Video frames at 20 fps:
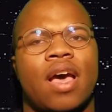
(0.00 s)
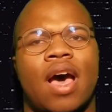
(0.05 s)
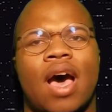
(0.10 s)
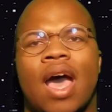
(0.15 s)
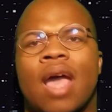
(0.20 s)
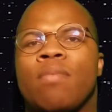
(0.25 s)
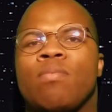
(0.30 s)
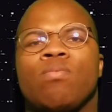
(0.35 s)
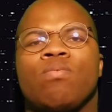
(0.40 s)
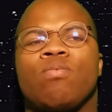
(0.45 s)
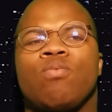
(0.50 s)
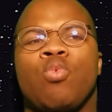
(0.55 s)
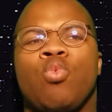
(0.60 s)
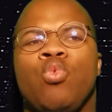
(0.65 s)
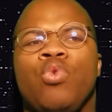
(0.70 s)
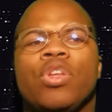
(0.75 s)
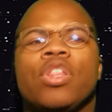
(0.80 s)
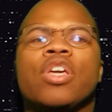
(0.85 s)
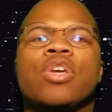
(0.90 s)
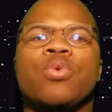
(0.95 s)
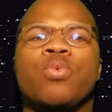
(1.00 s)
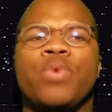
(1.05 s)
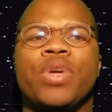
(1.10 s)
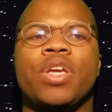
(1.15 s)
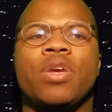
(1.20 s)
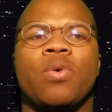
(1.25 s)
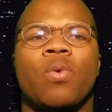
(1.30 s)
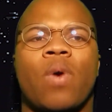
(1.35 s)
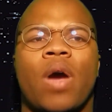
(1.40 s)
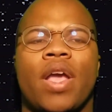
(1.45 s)
I'm really
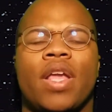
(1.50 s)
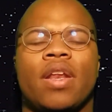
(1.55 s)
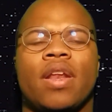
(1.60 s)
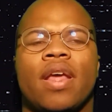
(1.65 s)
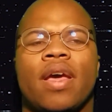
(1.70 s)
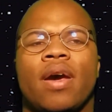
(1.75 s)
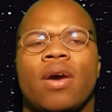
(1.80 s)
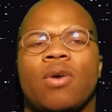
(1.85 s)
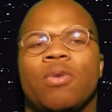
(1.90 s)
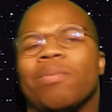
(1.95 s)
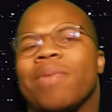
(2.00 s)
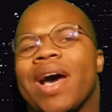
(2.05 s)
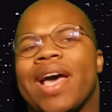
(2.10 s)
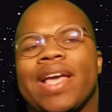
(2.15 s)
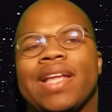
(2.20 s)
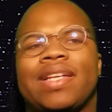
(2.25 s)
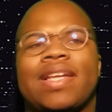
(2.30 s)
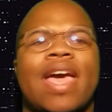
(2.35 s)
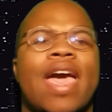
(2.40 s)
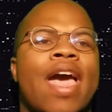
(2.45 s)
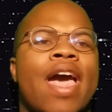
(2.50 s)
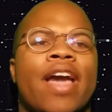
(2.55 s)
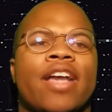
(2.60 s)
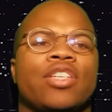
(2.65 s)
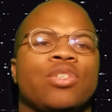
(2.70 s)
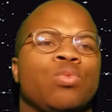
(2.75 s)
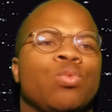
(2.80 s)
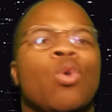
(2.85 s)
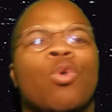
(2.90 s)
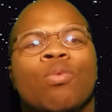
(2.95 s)
weak right now, my
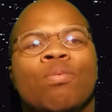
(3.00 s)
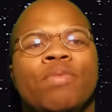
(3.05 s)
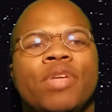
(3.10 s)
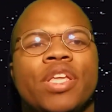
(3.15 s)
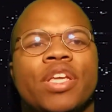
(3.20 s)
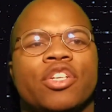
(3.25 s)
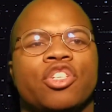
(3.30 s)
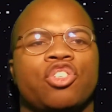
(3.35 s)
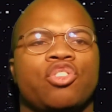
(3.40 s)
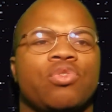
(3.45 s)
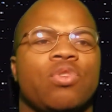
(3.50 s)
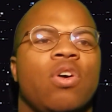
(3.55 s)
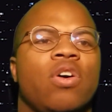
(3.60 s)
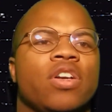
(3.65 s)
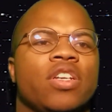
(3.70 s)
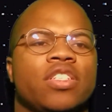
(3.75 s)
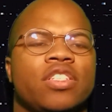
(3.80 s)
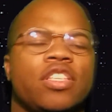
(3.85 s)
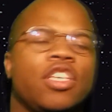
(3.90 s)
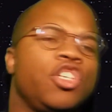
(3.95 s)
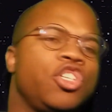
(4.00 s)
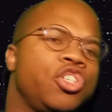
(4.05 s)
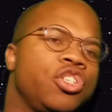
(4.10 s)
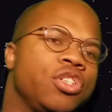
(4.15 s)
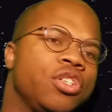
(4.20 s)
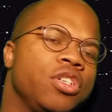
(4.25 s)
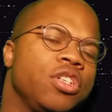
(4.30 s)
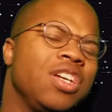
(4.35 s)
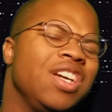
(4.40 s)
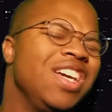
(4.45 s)
attacks won't be as strong as they
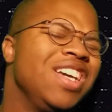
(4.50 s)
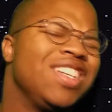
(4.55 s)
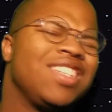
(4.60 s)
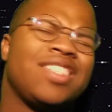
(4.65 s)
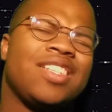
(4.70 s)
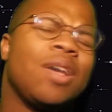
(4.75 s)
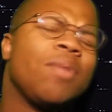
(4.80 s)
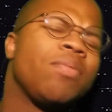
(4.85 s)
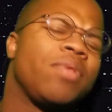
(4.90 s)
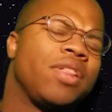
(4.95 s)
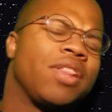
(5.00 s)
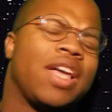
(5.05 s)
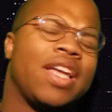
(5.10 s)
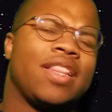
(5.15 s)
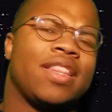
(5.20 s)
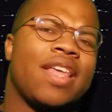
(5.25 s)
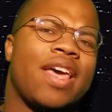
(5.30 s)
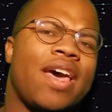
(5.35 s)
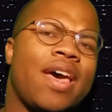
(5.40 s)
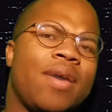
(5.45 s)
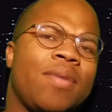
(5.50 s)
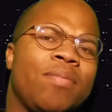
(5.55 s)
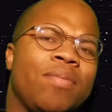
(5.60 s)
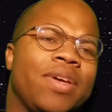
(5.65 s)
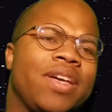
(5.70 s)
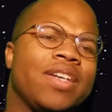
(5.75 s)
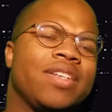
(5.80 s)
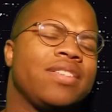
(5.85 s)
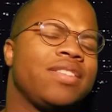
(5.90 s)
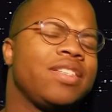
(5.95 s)
should. Something like that.
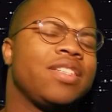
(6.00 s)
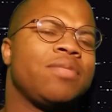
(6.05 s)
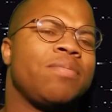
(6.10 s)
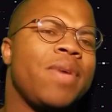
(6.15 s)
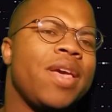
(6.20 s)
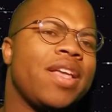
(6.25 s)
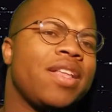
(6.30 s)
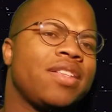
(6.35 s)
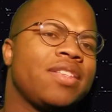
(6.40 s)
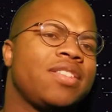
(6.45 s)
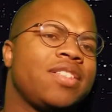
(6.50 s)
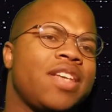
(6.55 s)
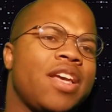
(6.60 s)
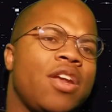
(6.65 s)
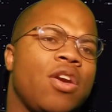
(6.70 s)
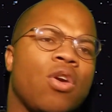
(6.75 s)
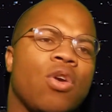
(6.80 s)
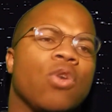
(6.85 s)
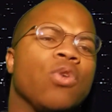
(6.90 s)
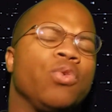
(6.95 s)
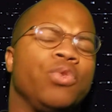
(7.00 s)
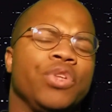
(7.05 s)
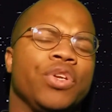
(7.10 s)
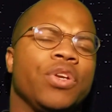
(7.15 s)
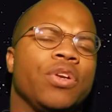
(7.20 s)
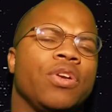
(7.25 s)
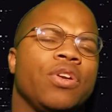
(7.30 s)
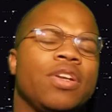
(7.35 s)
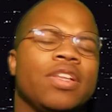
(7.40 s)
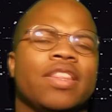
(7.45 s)
Because this man said
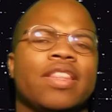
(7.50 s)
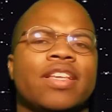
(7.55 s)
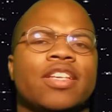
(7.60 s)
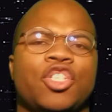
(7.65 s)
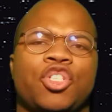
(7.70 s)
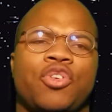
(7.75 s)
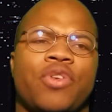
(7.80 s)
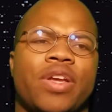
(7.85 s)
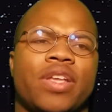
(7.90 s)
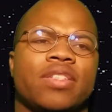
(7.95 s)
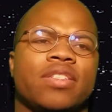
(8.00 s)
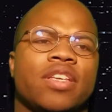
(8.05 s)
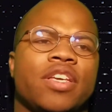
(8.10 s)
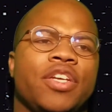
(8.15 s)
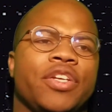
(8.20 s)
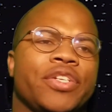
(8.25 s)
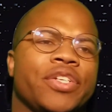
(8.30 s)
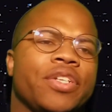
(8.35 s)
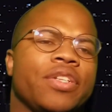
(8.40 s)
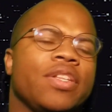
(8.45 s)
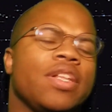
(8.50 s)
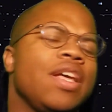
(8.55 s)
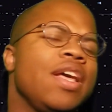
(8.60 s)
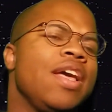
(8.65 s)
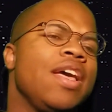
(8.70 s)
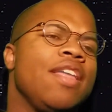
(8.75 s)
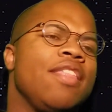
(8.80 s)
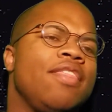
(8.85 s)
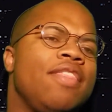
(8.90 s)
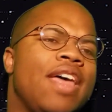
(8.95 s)
earlier in this translation
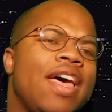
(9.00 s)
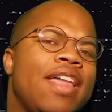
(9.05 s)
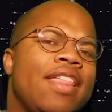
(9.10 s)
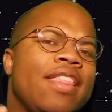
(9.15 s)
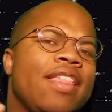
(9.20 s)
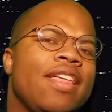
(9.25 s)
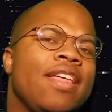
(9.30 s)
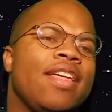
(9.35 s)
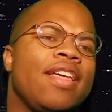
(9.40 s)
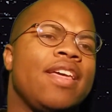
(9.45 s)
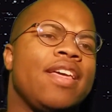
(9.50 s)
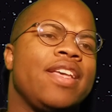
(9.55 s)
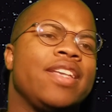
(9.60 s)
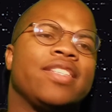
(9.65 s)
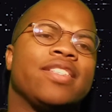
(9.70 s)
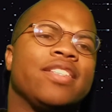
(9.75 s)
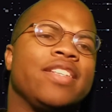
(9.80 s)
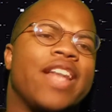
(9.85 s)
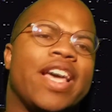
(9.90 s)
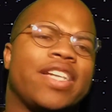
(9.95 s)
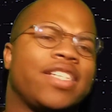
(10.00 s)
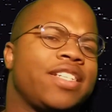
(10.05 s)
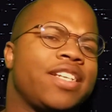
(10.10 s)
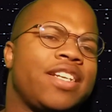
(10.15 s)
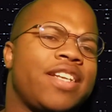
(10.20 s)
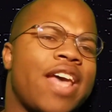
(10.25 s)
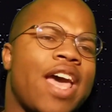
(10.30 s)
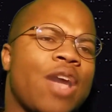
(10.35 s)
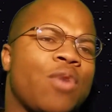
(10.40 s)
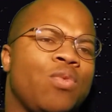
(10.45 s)
that his next
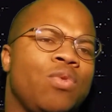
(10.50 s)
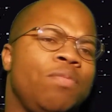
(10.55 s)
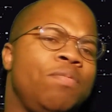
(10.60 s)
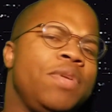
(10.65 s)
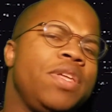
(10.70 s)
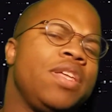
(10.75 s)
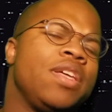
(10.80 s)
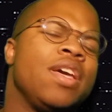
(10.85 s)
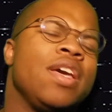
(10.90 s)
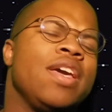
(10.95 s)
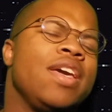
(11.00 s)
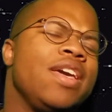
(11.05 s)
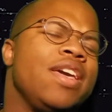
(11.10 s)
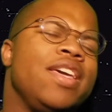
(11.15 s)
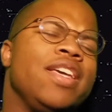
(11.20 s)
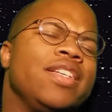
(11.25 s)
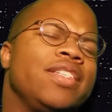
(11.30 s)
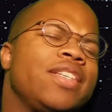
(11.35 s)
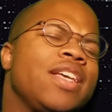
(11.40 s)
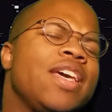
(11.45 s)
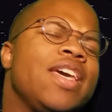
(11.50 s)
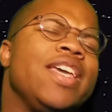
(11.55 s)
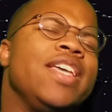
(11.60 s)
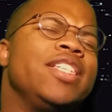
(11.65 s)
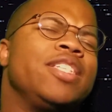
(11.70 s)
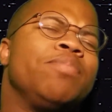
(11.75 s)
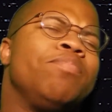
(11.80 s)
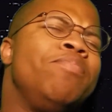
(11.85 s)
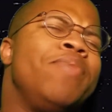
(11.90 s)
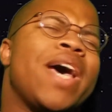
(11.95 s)
attack would be
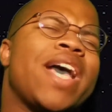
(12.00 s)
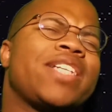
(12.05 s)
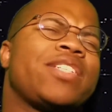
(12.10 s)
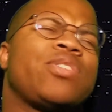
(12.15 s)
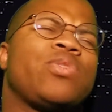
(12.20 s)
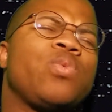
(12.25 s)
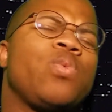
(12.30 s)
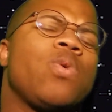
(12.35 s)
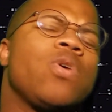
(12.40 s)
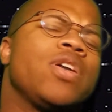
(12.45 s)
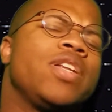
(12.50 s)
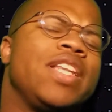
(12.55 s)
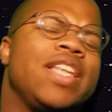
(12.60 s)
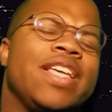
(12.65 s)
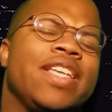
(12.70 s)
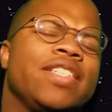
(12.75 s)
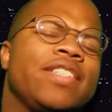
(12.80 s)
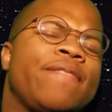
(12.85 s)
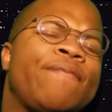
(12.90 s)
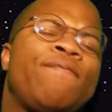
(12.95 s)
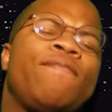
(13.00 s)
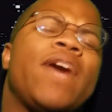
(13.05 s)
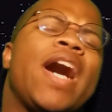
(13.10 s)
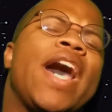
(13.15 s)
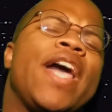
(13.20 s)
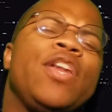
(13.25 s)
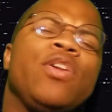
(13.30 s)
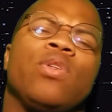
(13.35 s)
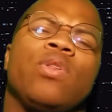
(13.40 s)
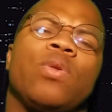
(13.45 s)
his best one, his
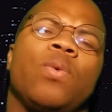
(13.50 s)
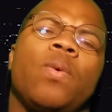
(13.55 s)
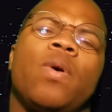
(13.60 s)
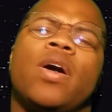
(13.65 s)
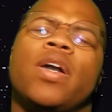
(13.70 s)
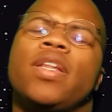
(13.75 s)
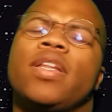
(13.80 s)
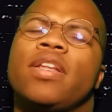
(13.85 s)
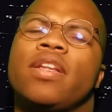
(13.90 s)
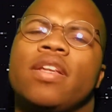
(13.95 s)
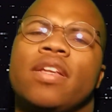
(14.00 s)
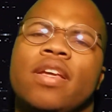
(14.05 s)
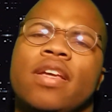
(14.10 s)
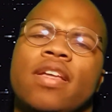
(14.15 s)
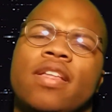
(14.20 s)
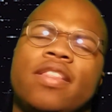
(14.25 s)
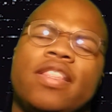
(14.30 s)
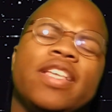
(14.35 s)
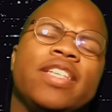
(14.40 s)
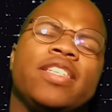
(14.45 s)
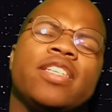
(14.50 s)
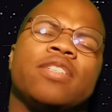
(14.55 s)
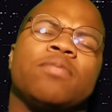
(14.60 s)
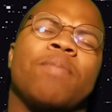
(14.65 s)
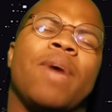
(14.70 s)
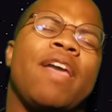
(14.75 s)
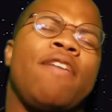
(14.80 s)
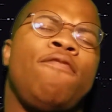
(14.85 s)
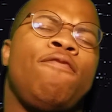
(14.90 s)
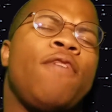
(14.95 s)
final one. This is
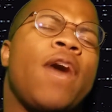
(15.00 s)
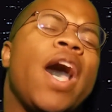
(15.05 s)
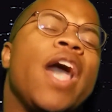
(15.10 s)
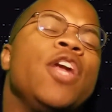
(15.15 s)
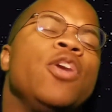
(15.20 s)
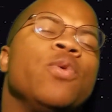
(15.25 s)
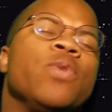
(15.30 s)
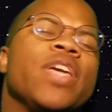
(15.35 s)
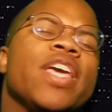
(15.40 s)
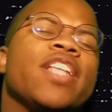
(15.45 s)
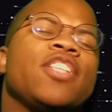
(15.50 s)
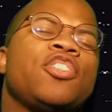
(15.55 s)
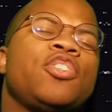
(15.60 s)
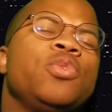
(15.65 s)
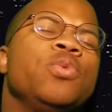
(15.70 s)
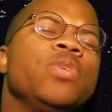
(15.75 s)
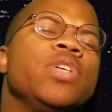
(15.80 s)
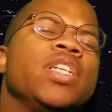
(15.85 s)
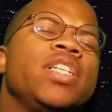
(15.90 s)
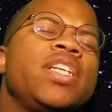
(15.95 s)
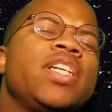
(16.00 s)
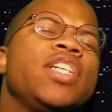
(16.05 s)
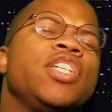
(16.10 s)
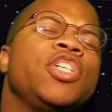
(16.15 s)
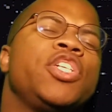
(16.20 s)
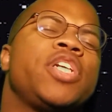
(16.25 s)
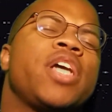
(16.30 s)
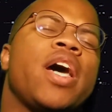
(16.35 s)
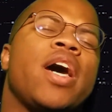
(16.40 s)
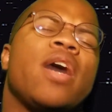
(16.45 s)
my final Getsuga
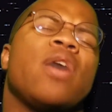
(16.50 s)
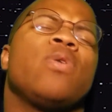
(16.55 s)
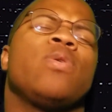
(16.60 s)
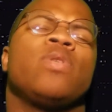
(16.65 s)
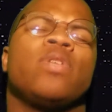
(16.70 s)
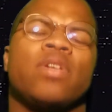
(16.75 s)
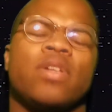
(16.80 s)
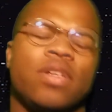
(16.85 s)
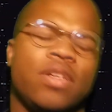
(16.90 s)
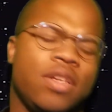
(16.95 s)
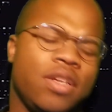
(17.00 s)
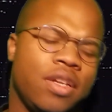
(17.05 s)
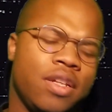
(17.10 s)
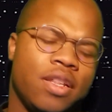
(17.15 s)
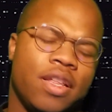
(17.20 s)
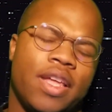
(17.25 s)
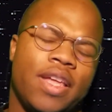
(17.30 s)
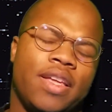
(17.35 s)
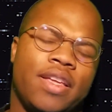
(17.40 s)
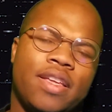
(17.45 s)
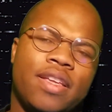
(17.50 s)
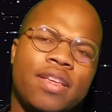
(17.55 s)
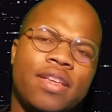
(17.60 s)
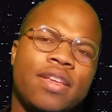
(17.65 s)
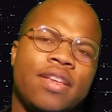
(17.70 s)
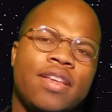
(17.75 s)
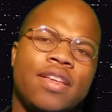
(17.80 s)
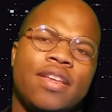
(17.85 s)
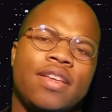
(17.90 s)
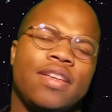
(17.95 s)
Tenshou. Like,
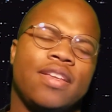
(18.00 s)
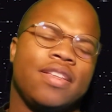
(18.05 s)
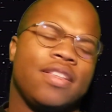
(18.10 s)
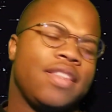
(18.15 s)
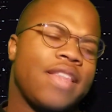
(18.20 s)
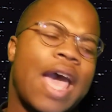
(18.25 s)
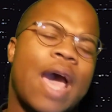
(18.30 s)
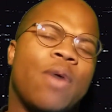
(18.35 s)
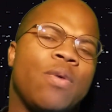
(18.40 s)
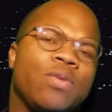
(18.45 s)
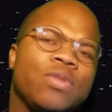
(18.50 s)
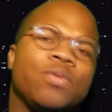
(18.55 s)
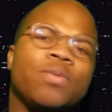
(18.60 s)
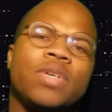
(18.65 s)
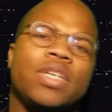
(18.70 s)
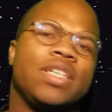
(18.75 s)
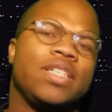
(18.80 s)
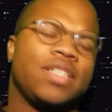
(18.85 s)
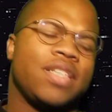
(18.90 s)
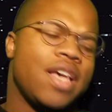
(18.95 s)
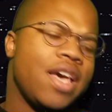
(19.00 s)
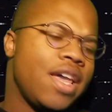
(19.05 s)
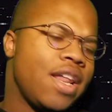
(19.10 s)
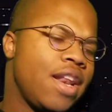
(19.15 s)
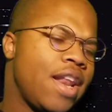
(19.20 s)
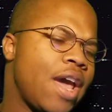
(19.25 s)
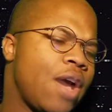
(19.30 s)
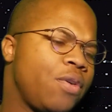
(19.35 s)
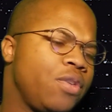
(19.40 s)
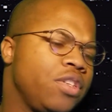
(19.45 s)
that was what he said.
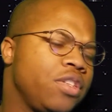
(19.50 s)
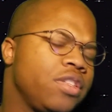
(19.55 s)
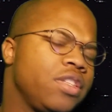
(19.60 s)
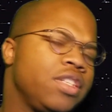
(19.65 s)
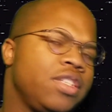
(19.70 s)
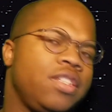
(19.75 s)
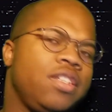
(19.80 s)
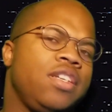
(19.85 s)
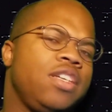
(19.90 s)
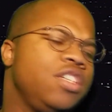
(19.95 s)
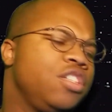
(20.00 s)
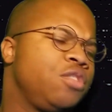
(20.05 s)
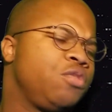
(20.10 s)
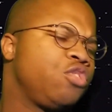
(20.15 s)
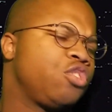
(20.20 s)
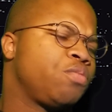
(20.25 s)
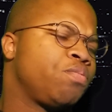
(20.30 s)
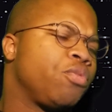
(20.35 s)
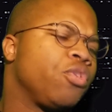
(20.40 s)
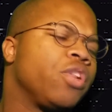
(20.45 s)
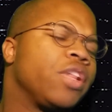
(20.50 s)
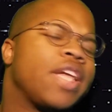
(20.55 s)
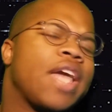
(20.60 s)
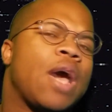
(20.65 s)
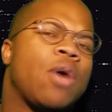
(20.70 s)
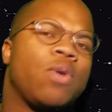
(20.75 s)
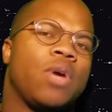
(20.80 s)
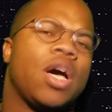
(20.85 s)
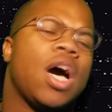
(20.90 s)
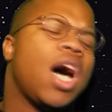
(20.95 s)
Now he's just pulling
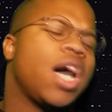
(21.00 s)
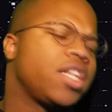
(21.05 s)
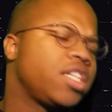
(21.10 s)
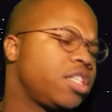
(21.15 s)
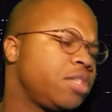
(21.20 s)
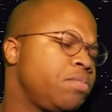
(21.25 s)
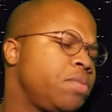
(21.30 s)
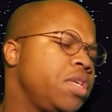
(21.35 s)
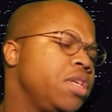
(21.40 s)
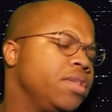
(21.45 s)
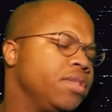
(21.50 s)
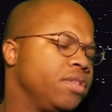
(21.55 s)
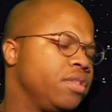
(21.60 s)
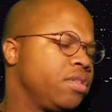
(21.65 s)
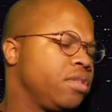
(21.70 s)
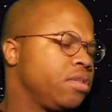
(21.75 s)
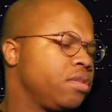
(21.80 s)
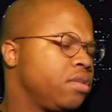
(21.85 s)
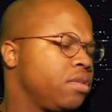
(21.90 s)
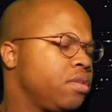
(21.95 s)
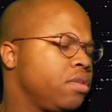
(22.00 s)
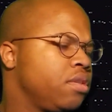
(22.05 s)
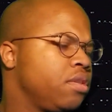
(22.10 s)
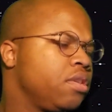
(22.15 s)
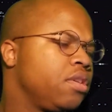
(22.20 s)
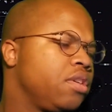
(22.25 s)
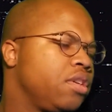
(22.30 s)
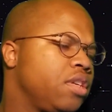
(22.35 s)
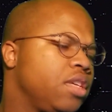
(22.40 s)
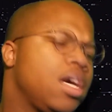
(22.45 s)
out Godspeeds.
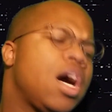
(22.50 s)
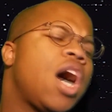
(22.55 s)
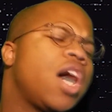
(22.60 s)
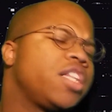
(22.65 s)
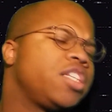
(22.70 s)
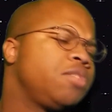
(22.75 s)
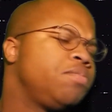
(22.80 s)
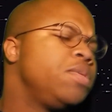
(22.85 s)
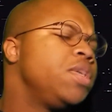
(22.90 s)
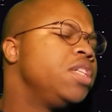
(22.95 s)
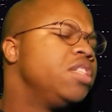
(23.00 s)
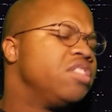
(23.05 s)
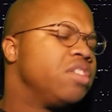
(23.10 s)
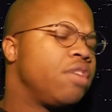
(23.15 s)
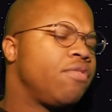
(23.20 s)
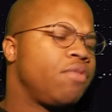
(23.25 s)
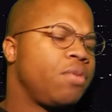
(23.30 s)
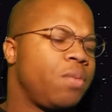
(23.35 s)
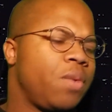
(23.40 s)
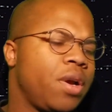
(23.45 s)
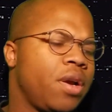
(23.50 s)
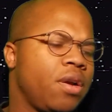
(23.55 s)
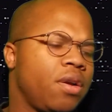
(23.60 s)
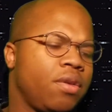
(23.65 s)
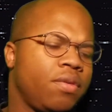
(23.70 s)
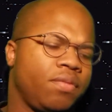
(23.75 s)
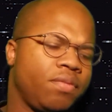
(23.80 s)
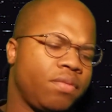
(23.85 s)
Godspeeds everywhere.